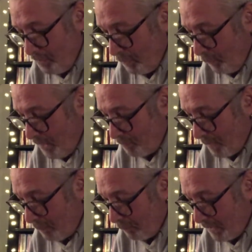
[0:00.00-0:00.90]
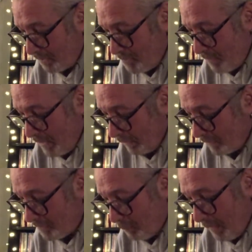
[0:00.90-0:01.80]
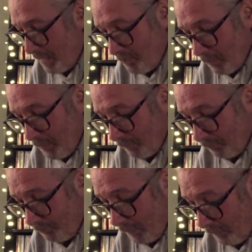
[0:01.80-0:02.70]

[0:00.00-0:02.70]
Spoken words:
new wave band Mink DeVille are to play in Britain. I